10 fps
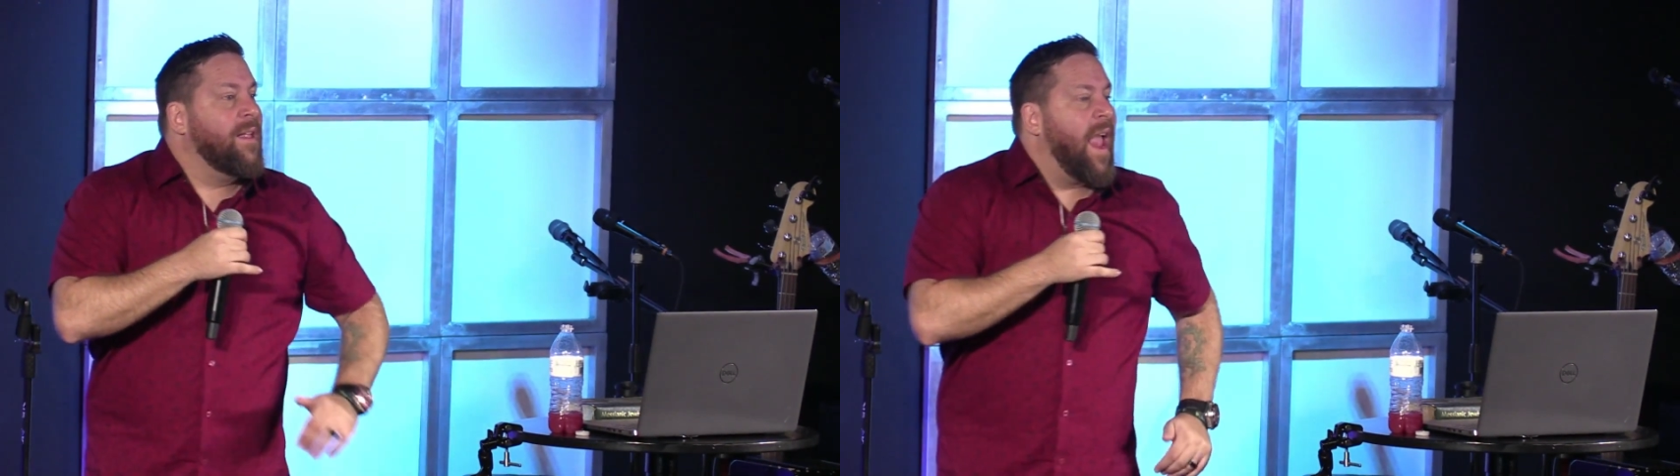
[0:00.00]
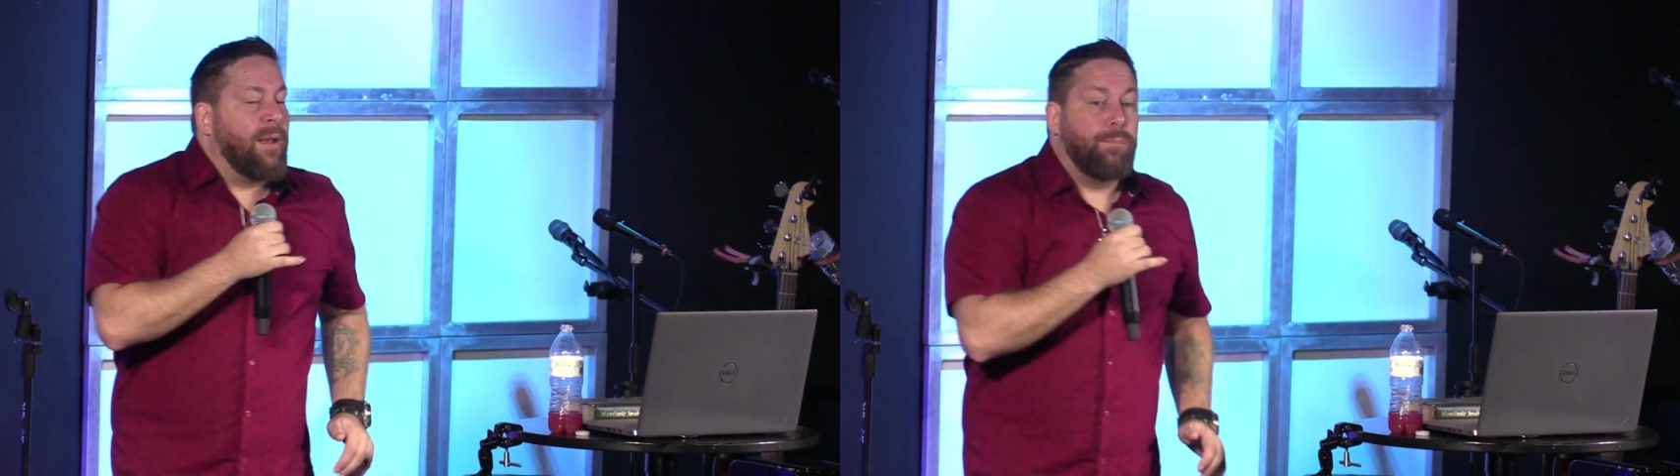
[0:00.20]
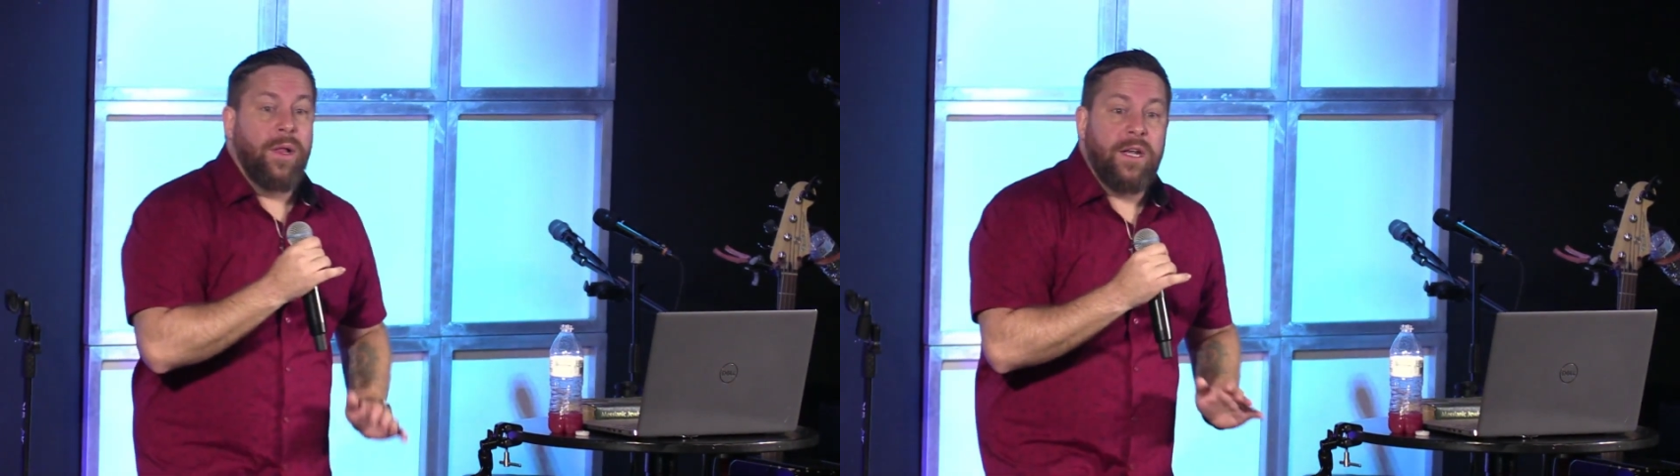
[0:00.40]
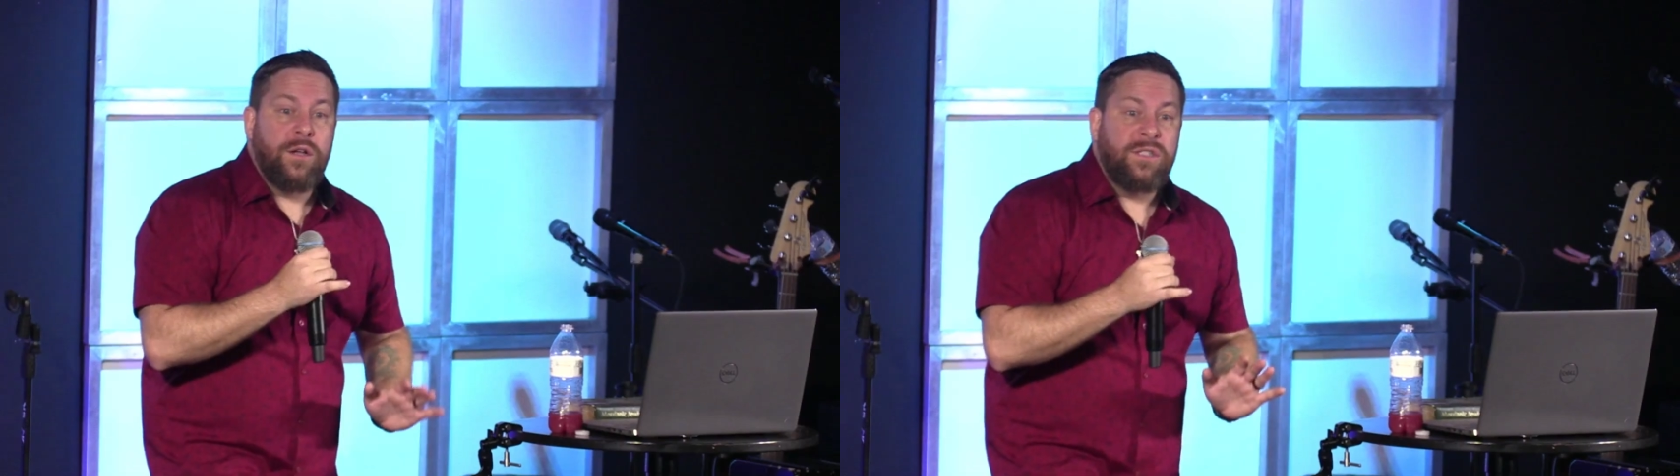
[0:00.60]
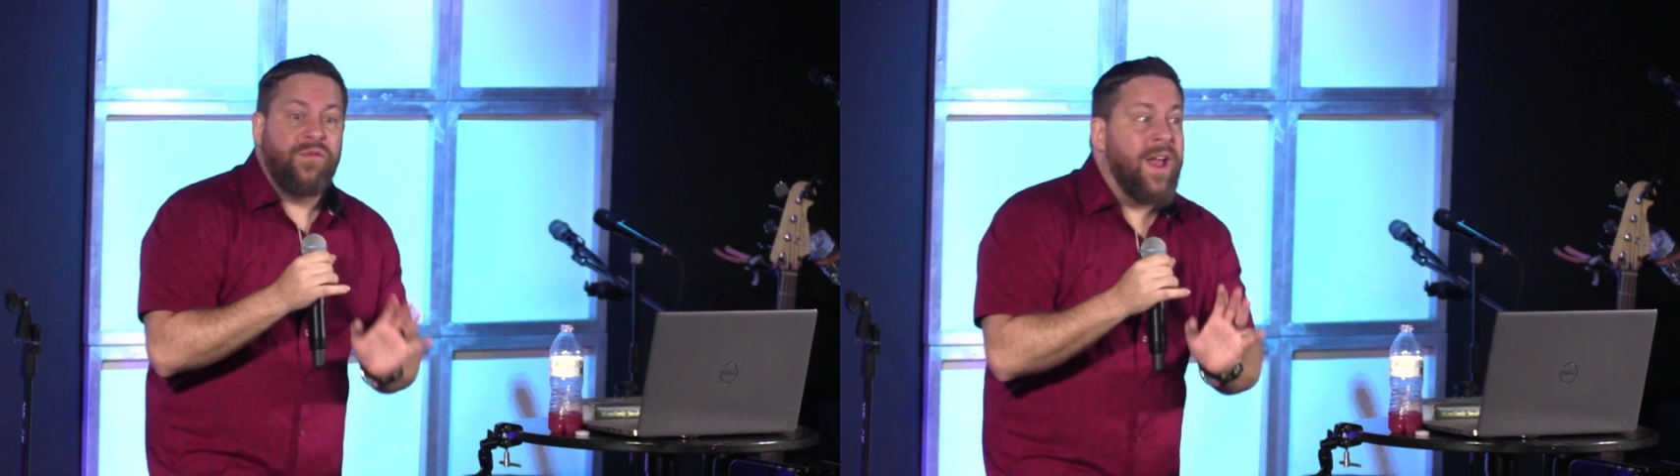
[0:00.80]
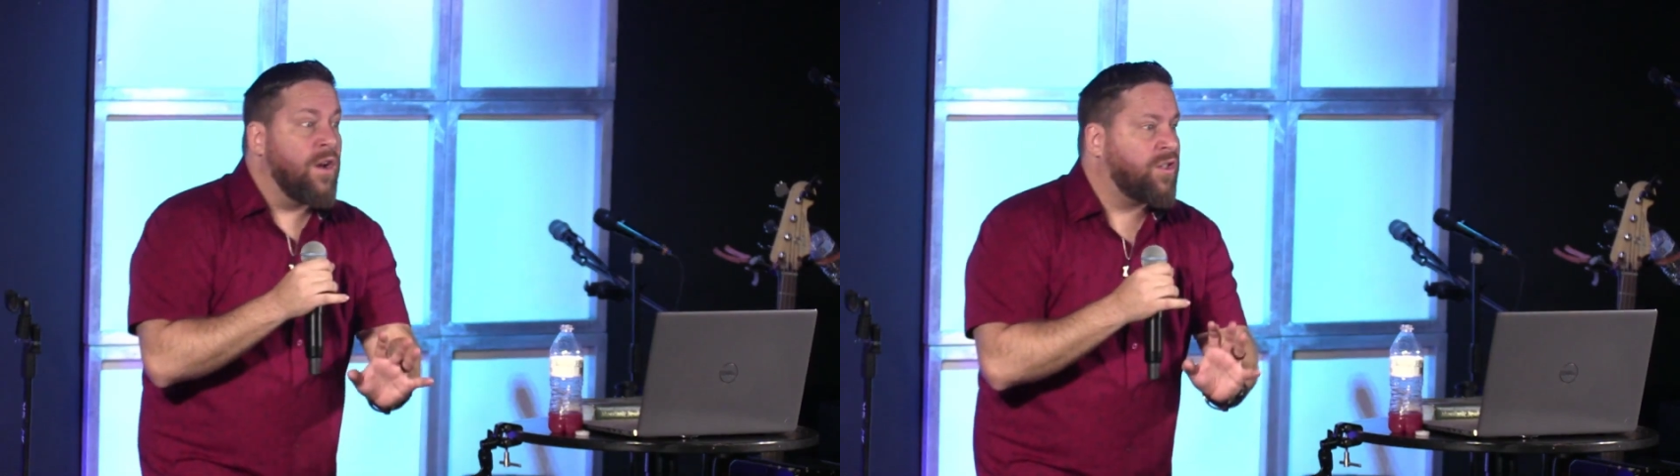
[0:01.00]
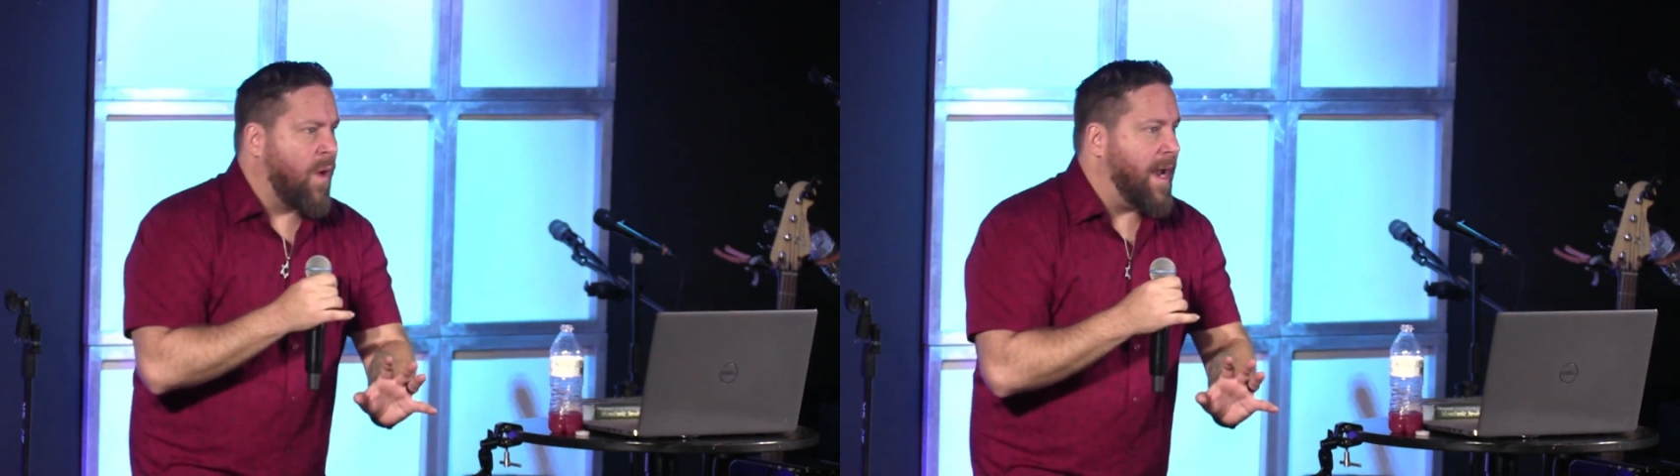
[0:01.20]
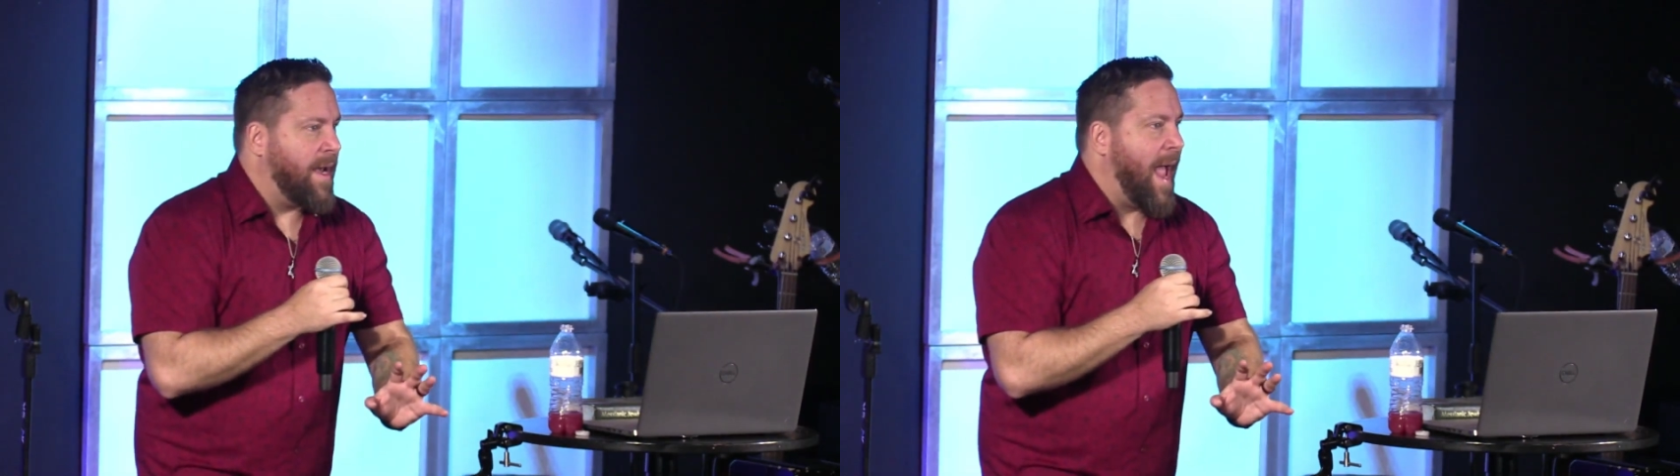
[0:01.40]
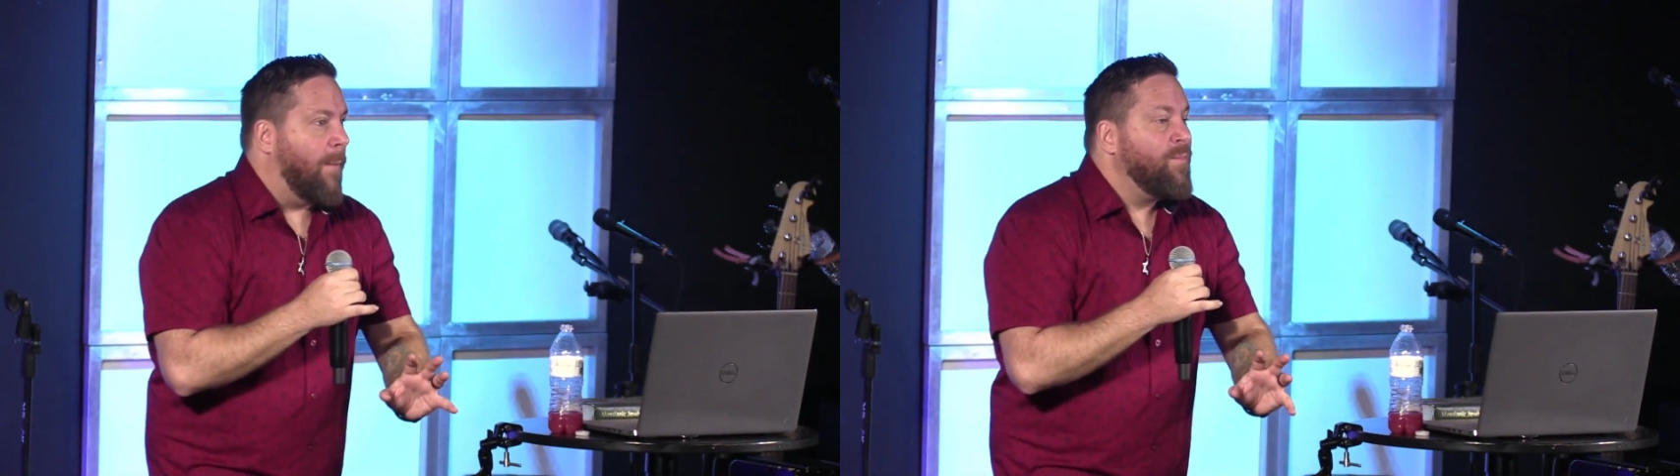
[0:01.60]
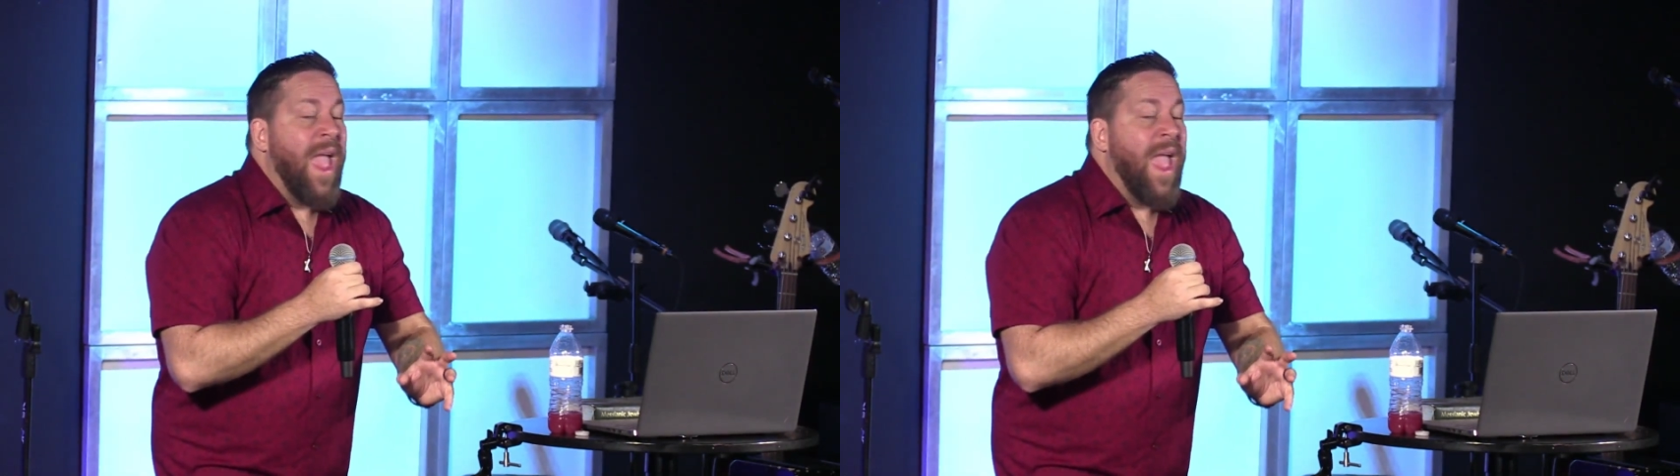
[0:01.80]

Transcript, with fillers: in political spheres right now.